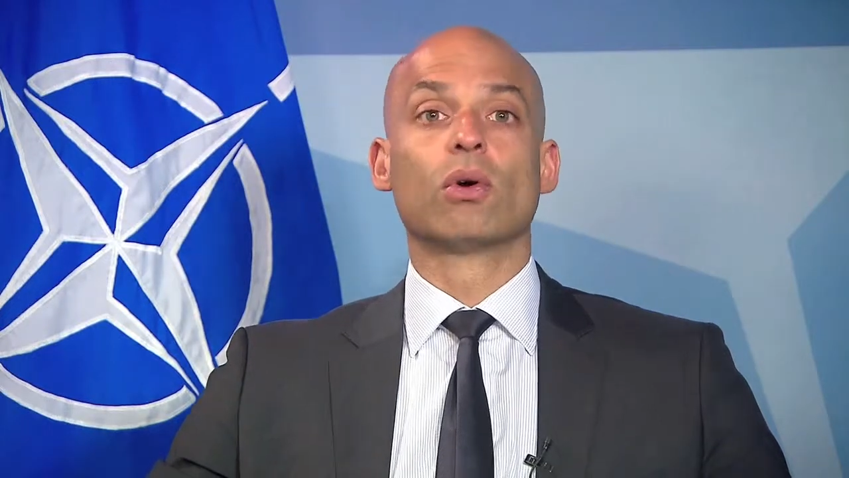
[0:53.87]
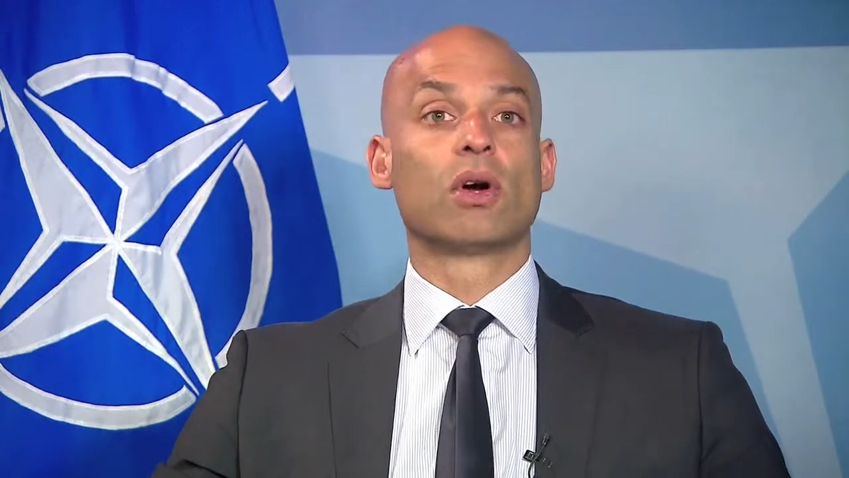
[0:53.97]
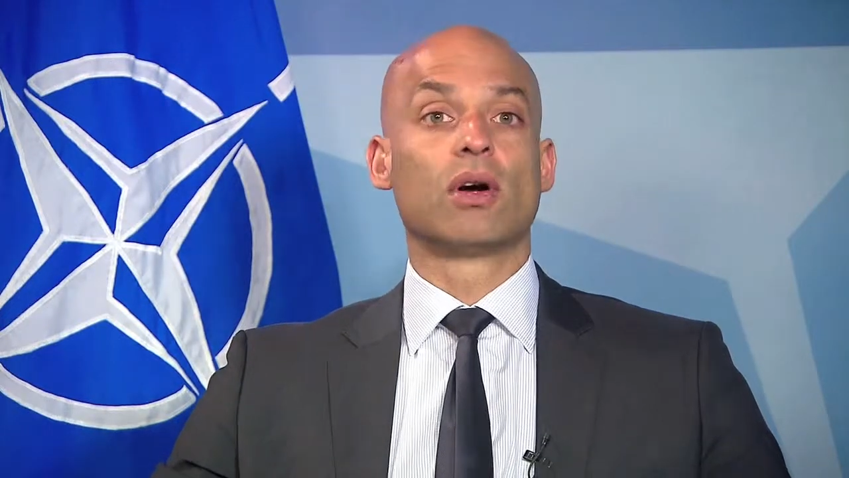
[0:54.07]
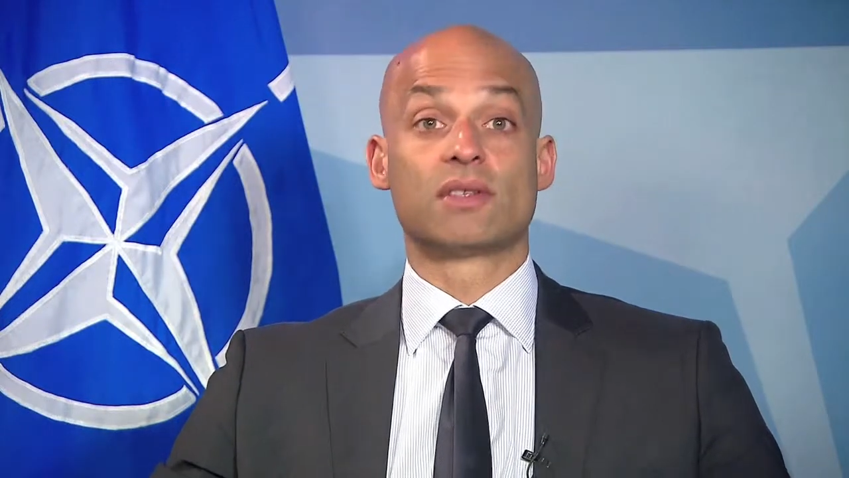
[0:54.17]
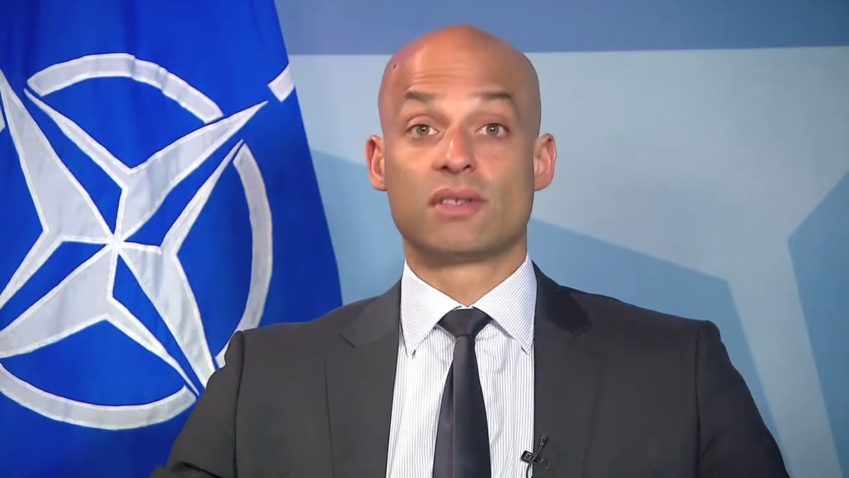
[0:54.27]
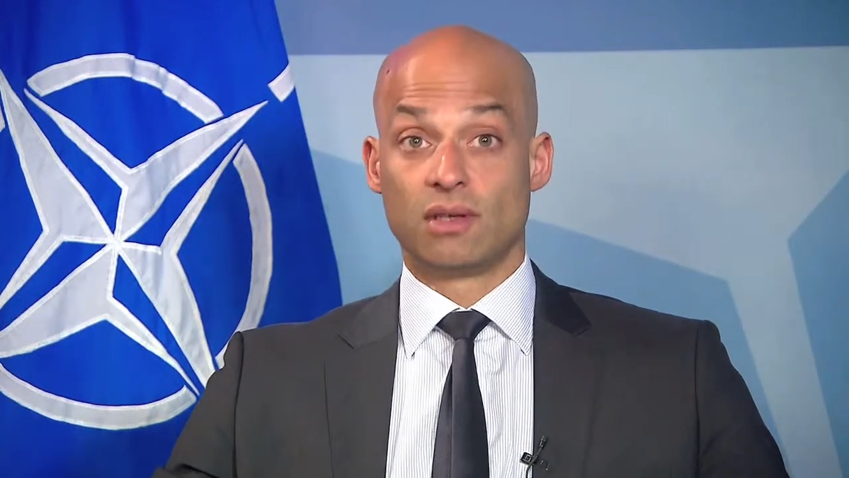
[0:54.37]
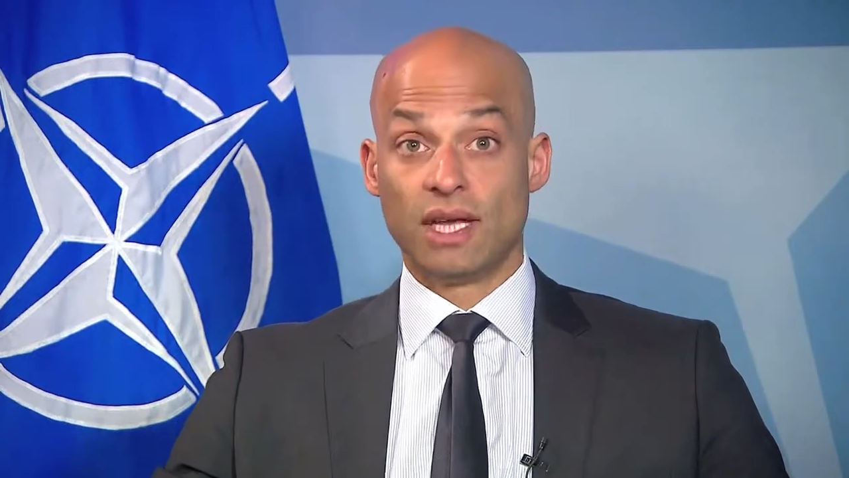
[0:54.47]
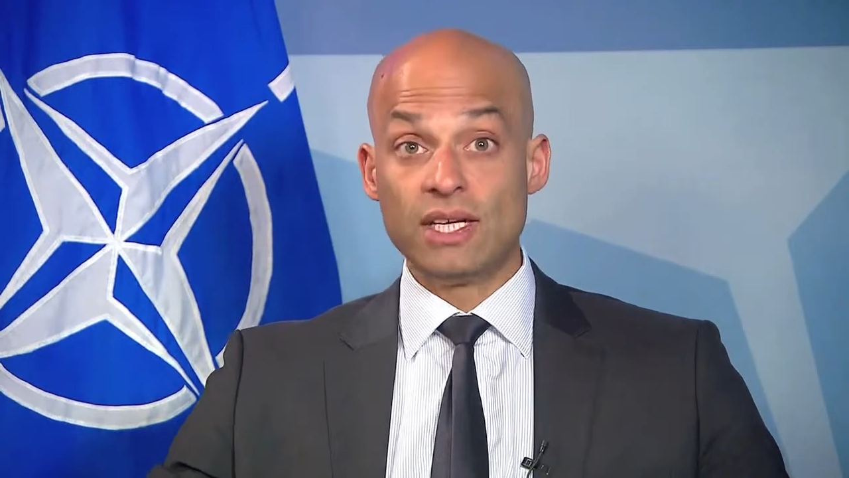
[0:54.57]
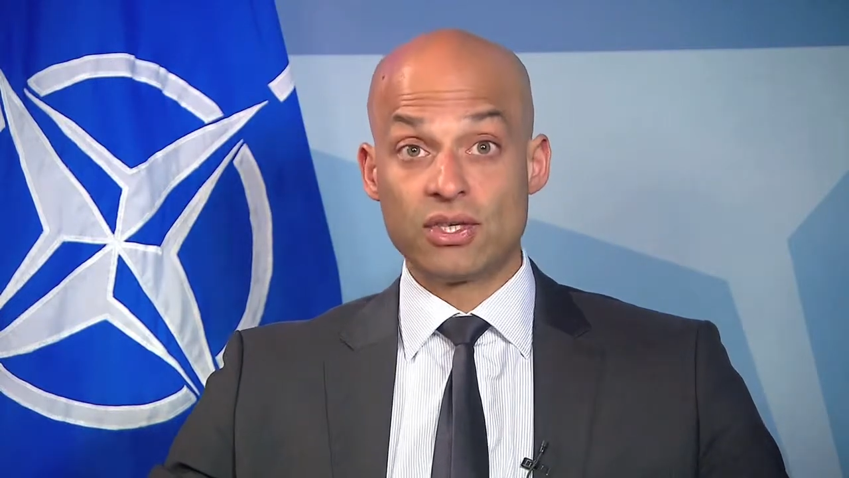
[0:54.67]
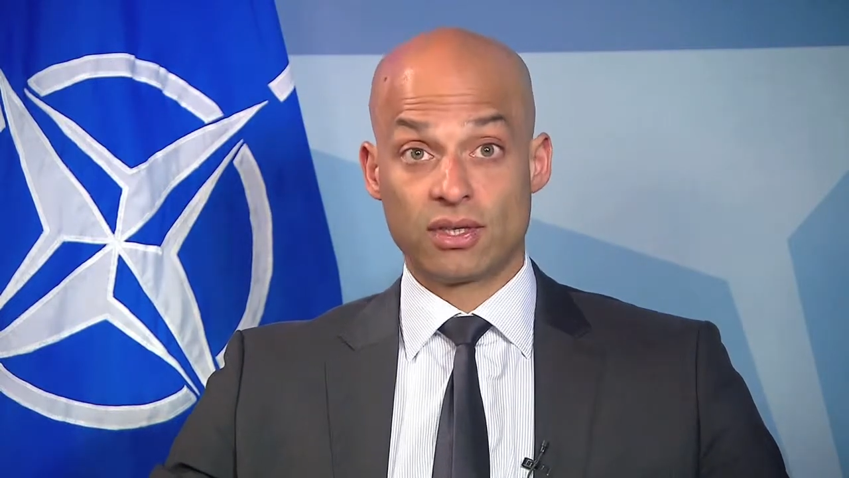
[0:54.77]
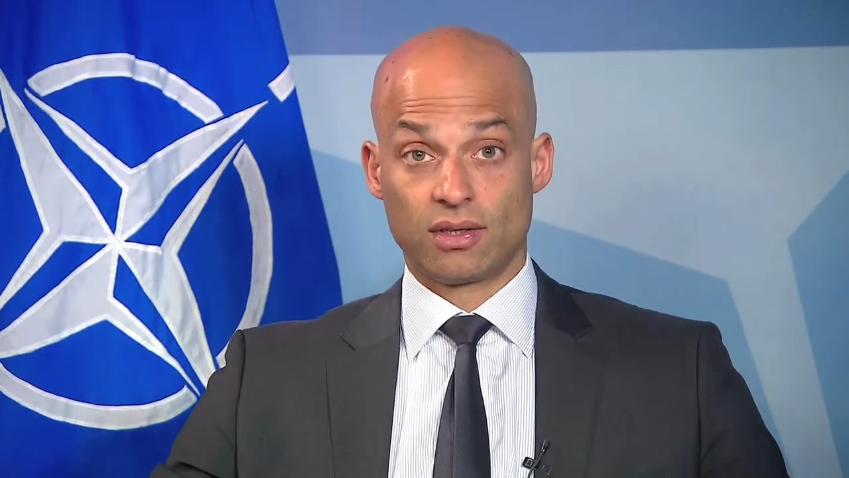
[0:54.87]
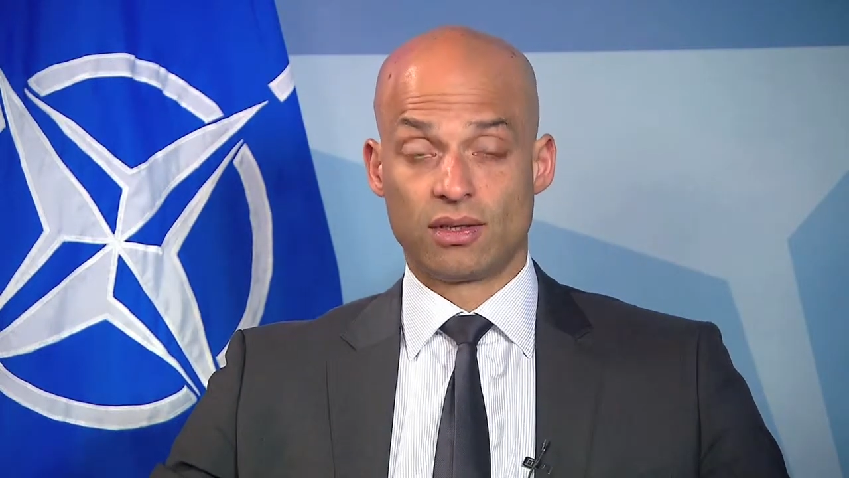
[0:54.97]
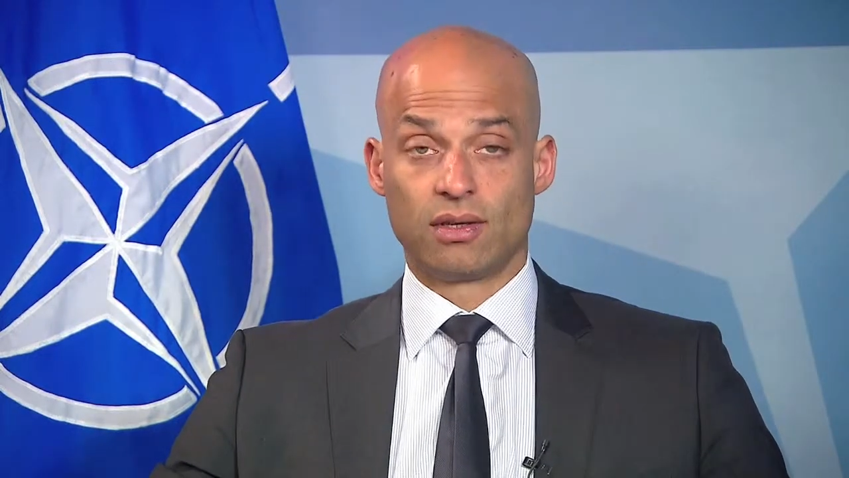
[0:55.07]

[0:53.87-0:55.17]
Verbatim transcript: or constellation